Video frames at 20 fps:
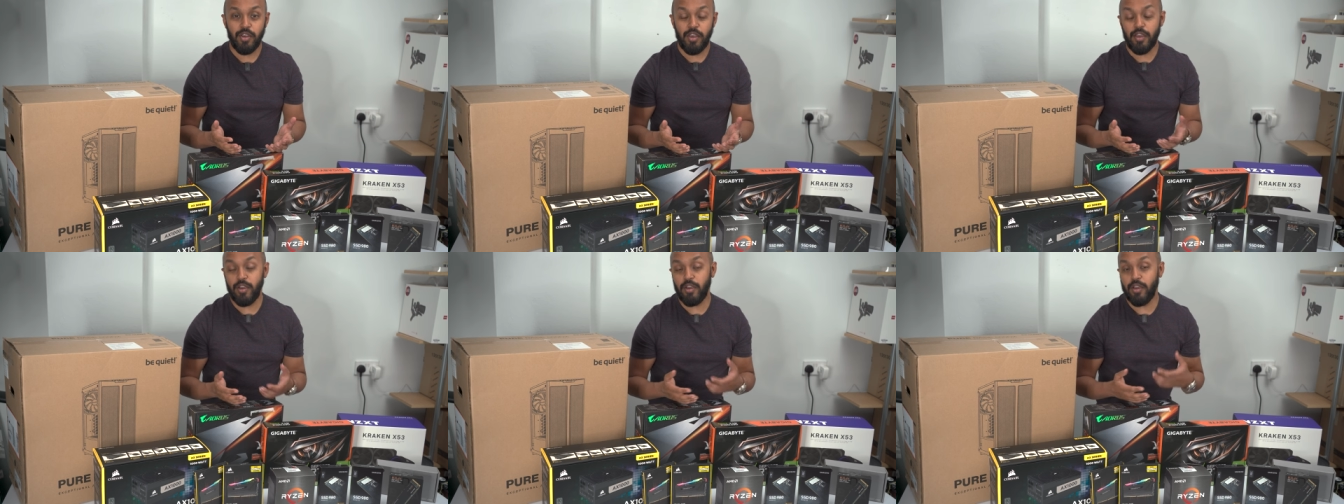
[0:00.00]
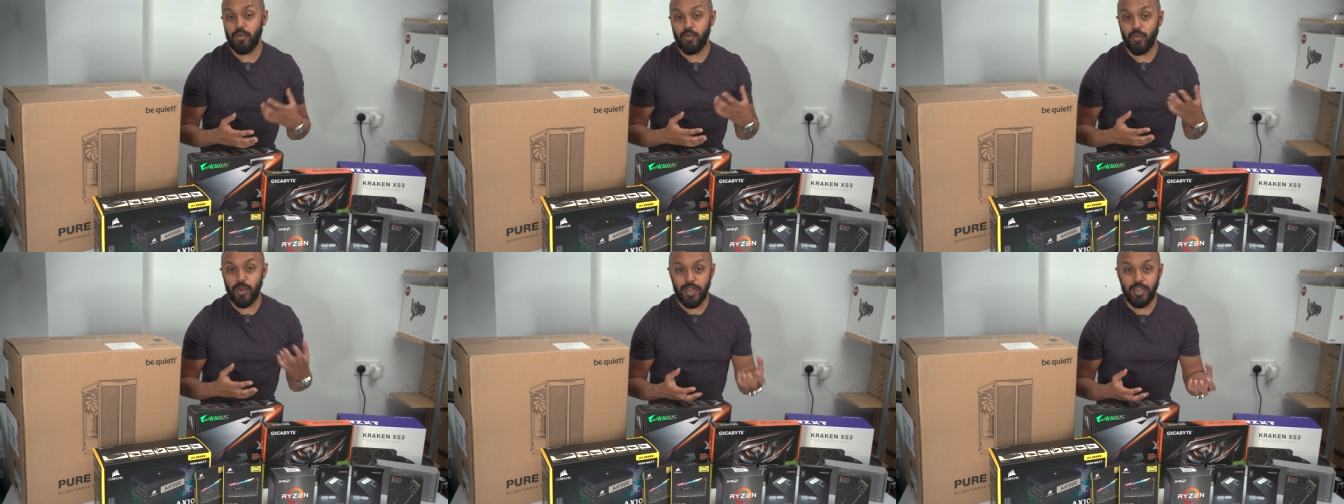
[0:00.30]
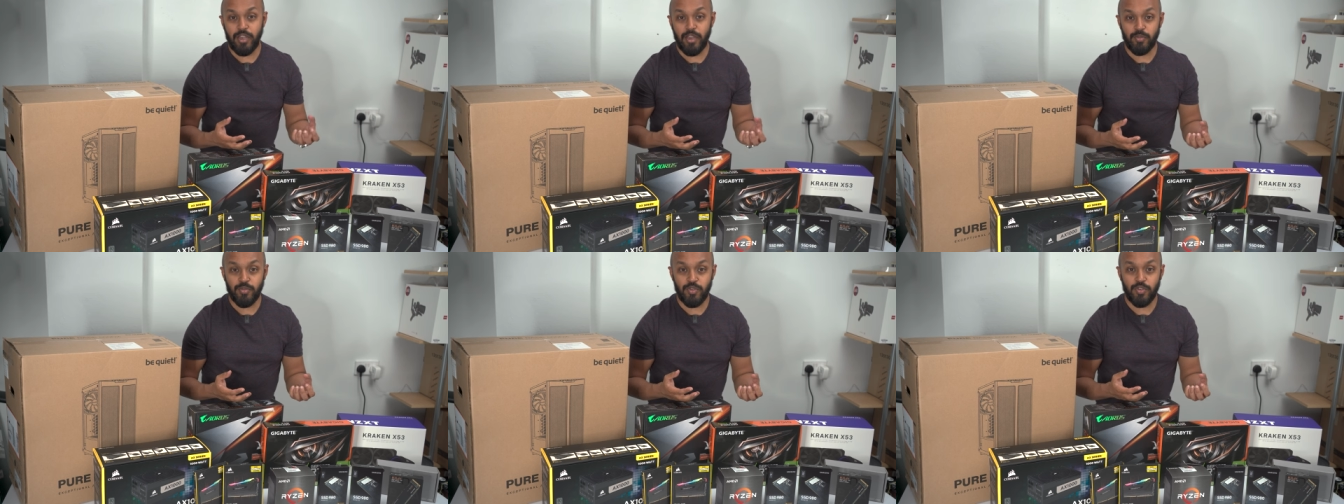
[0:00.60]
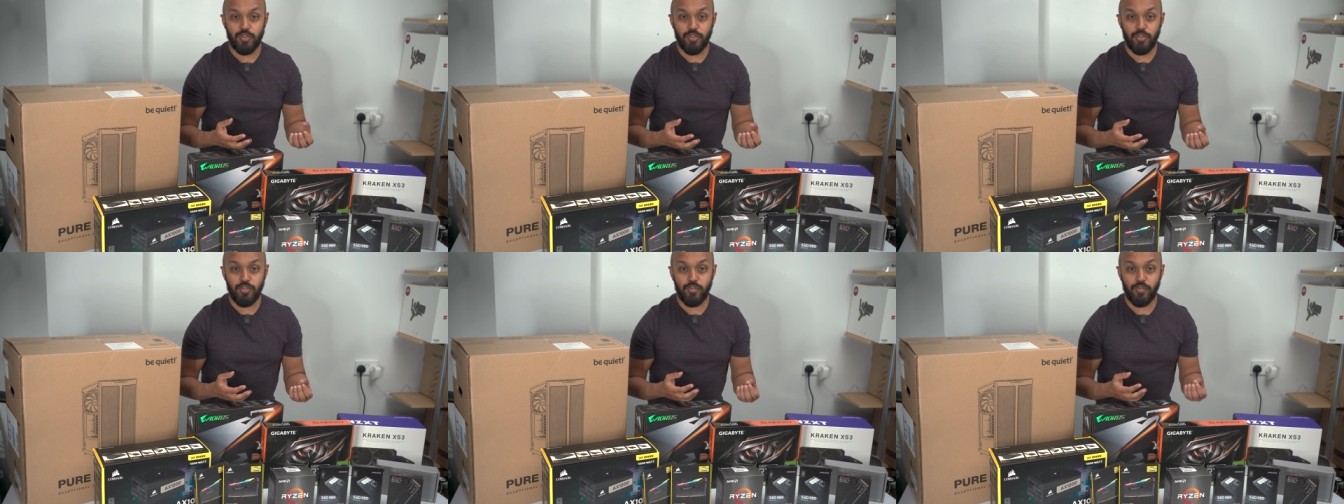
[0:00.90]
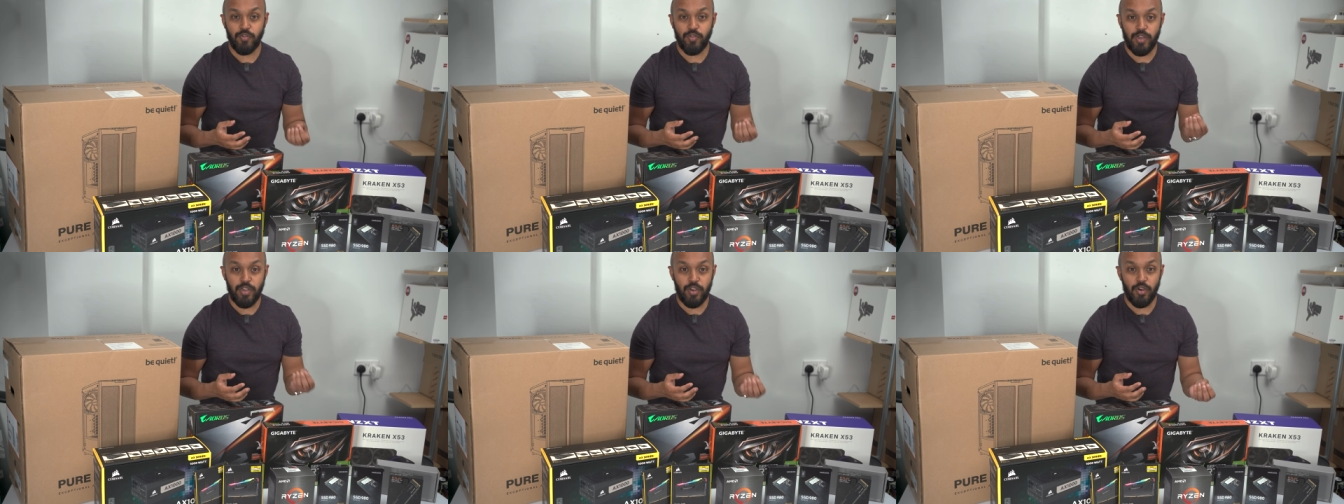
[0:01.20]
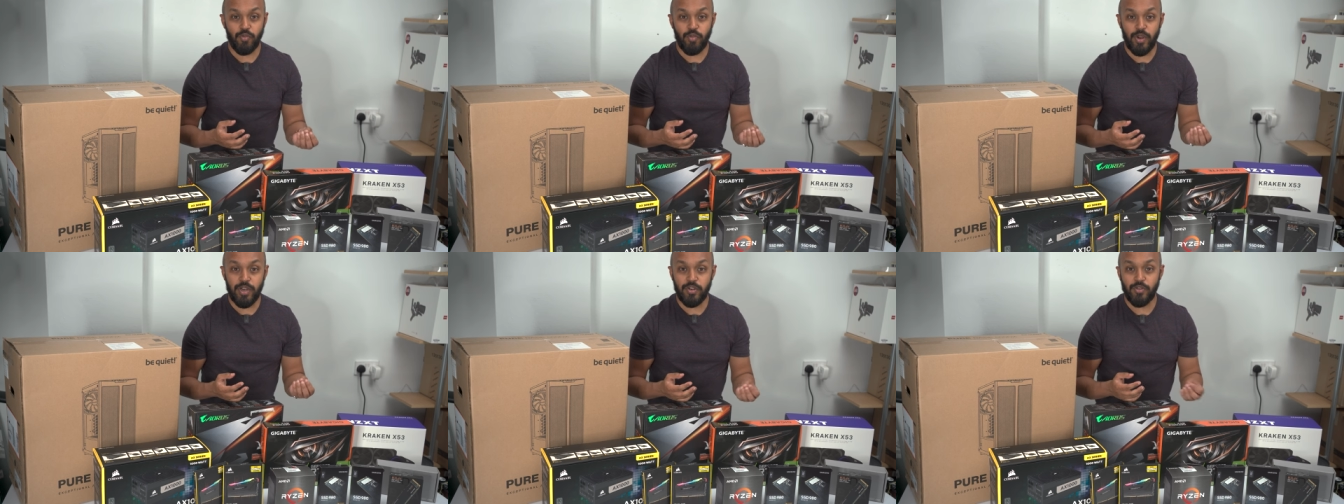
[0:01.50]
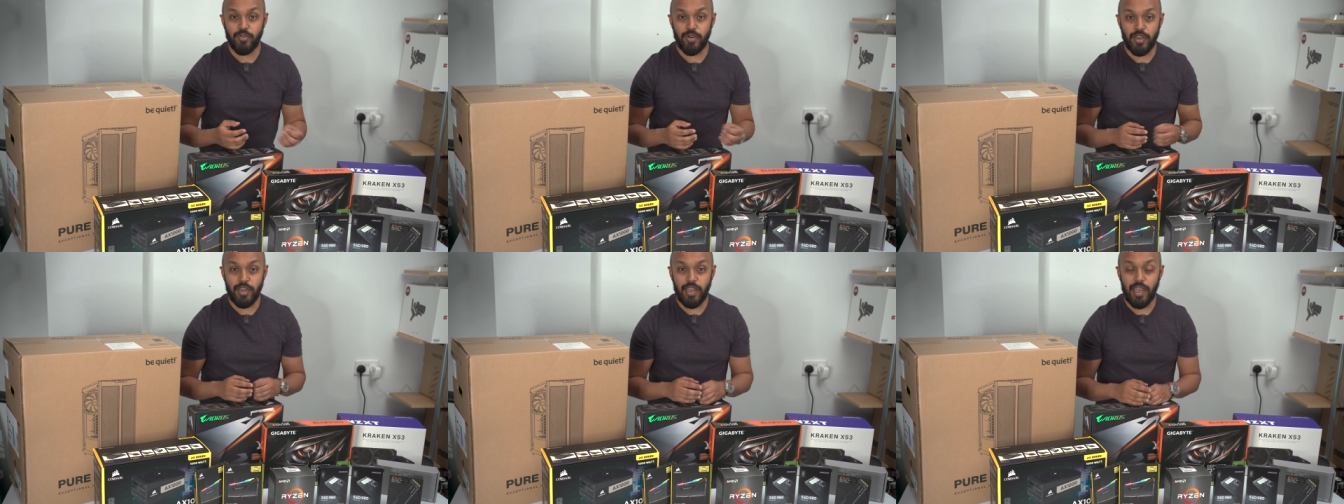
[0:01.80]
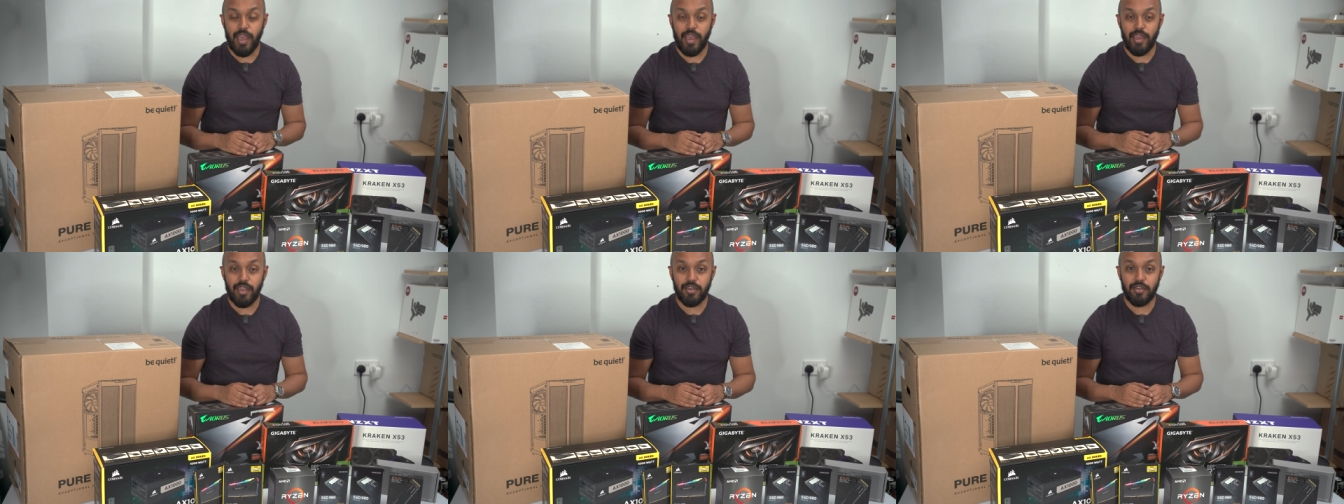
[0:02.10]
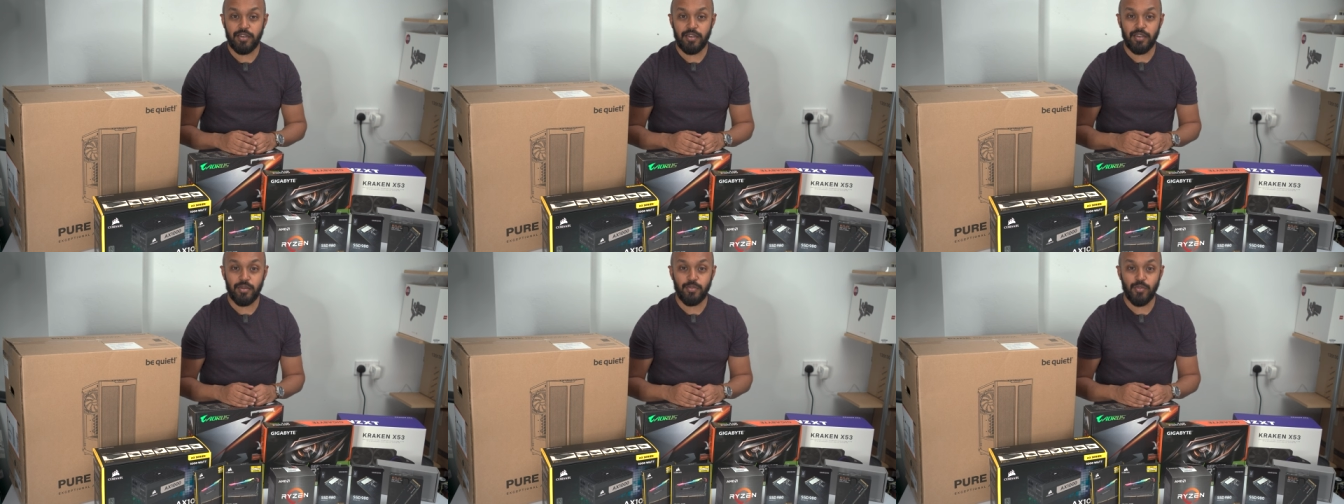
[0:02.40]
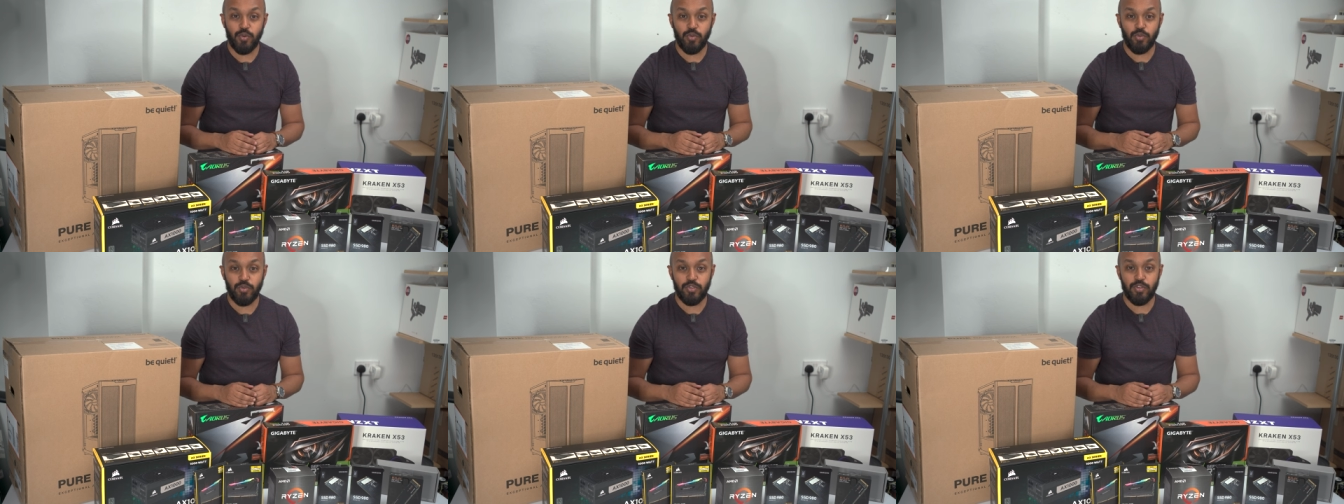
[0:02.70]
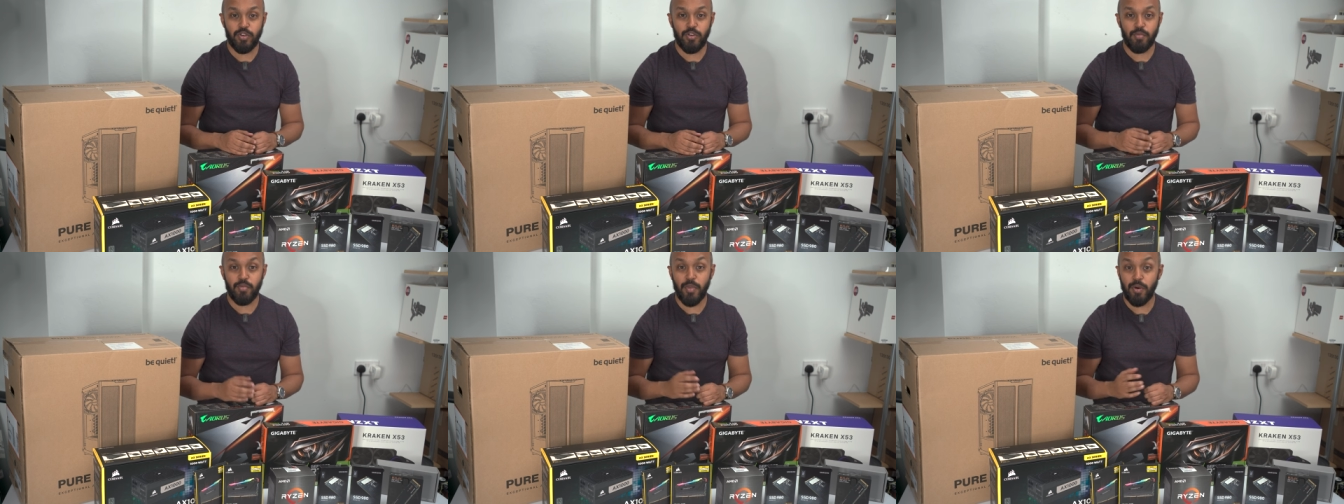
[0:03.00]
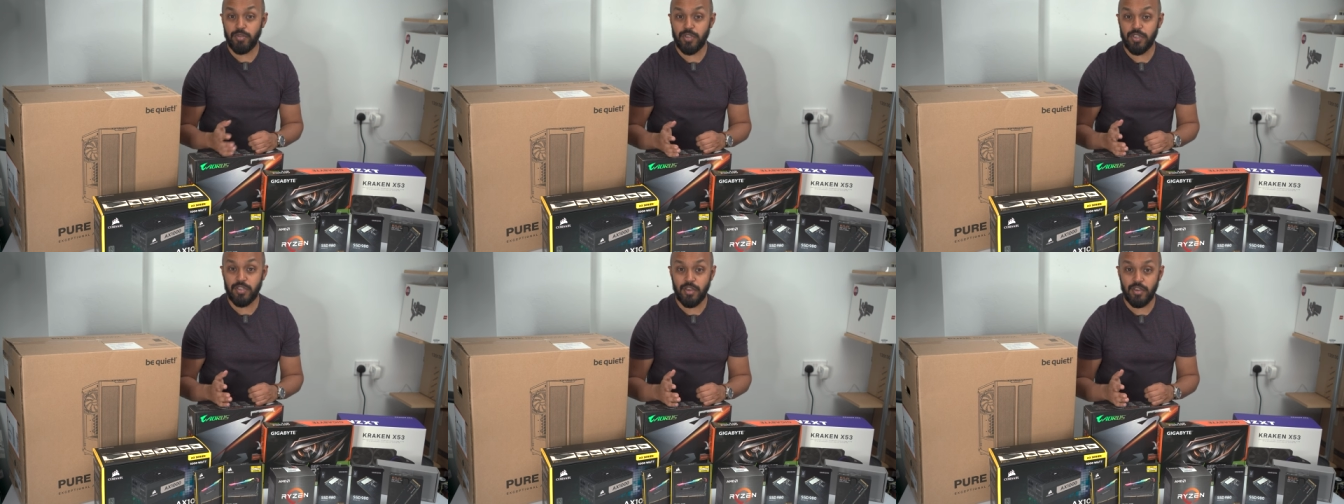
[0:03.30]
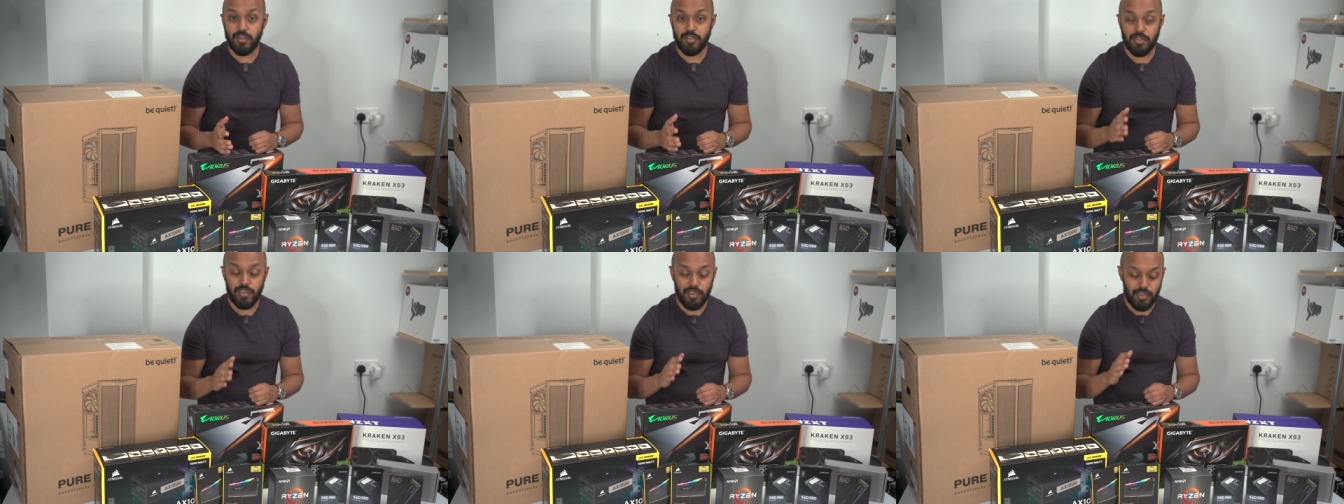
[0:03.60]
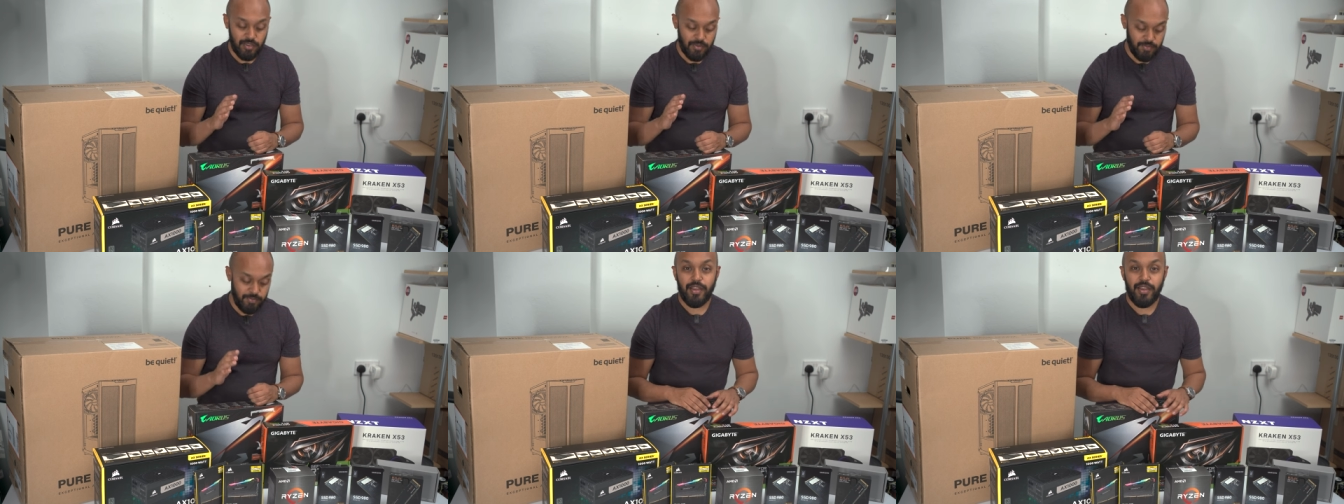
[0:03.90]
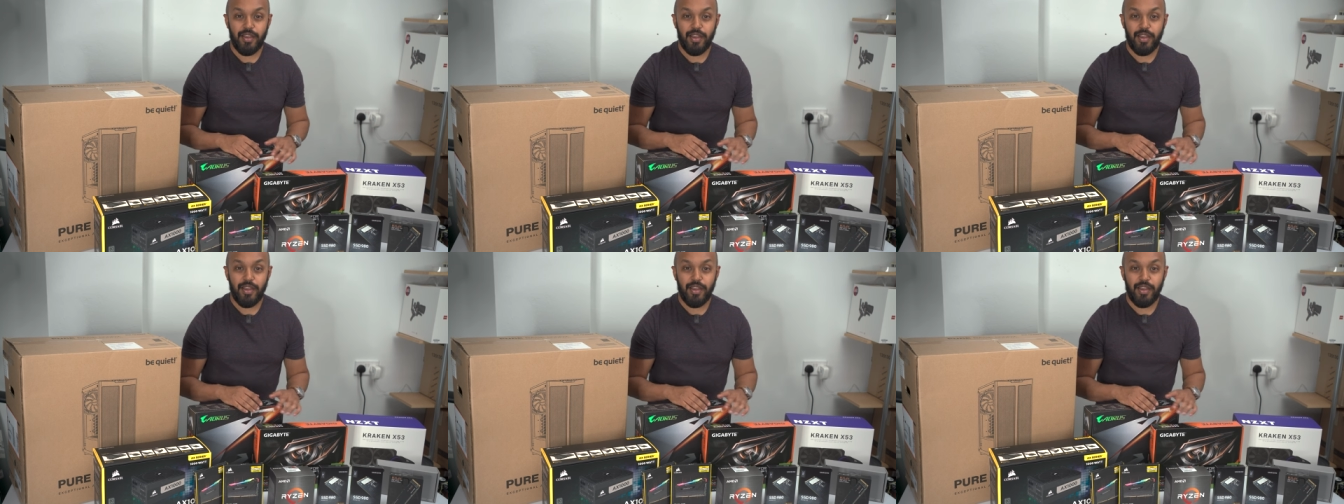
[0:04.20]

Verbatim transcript: uh, when it comes to video rendering and um, also multitasking.